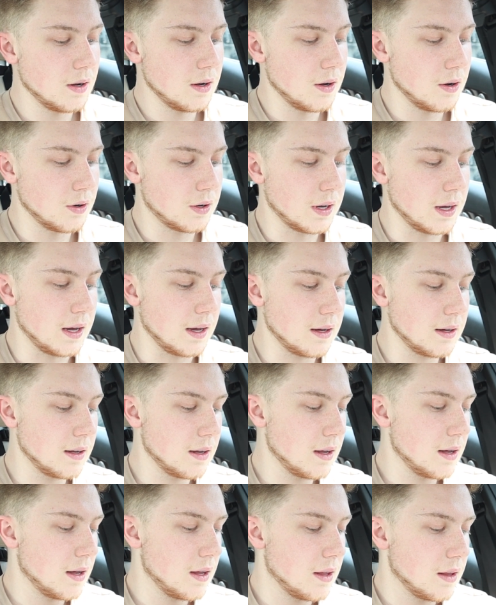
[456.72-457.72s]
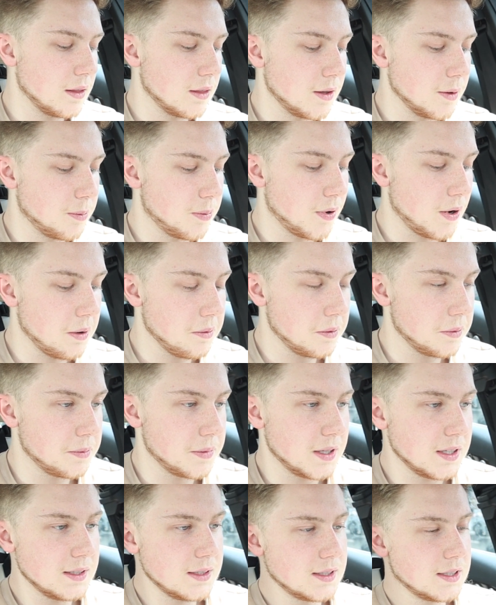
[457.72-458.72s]
Okay, the
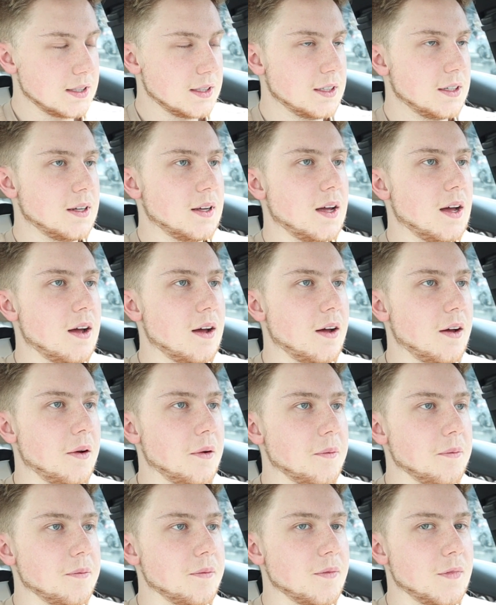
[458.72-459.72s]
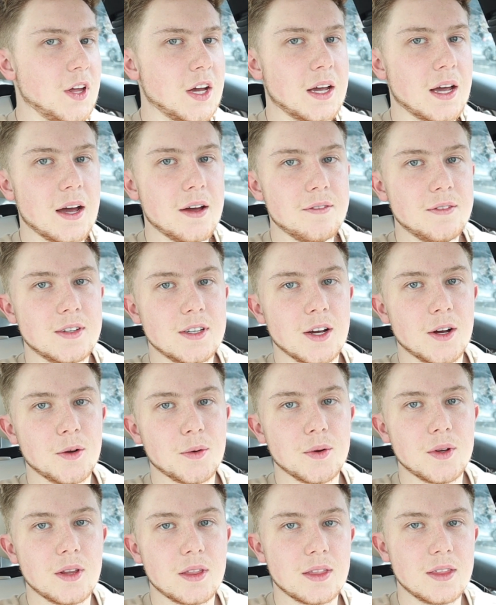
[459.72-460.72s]
problem is, um, like I've
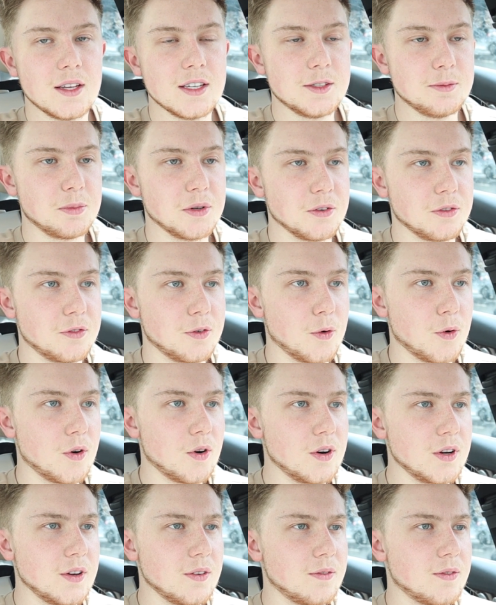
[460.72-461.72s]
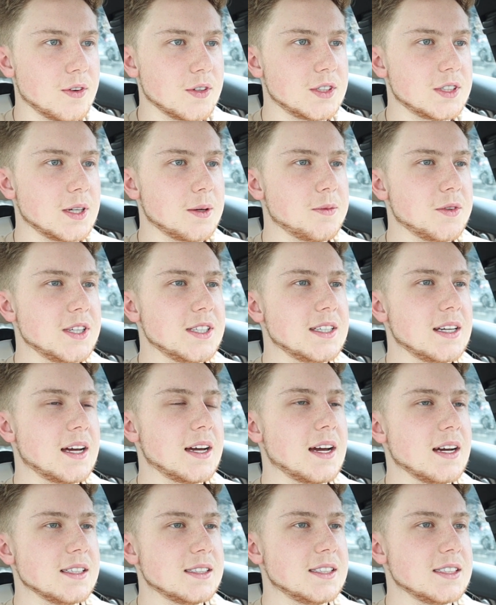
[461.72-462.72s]
dealt with this before. For some reason,
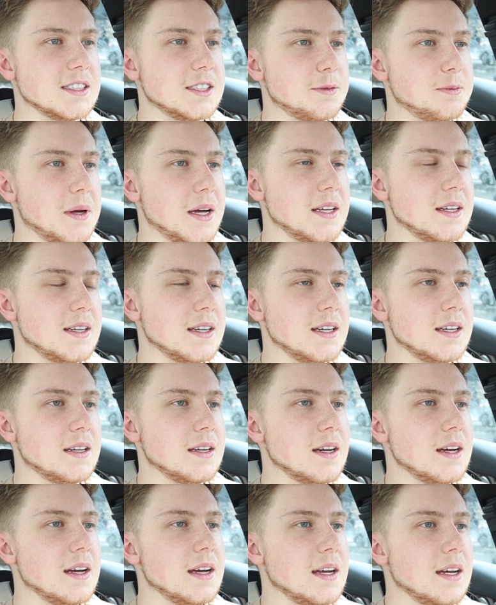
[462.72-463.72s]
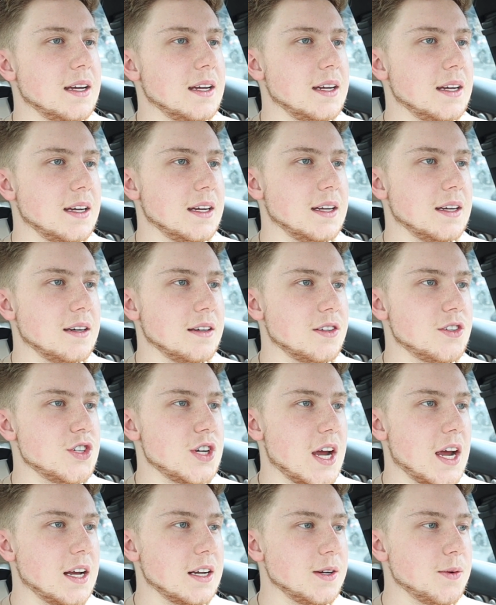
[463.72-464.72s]
I got suspended in
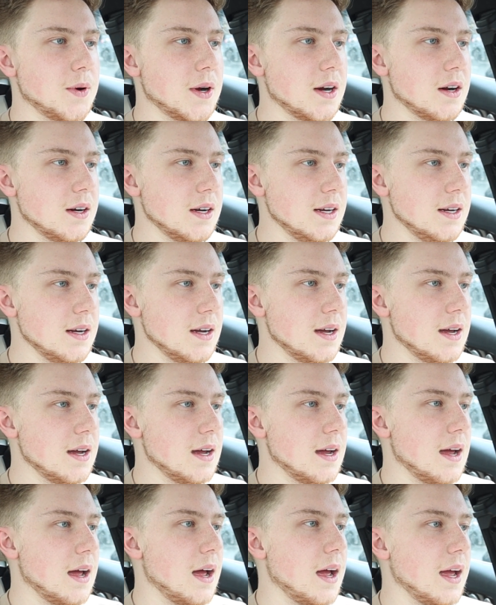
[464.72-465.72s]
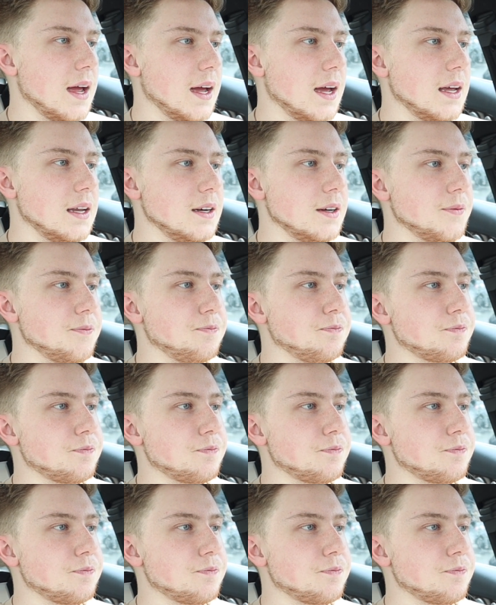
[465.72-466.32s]
January, and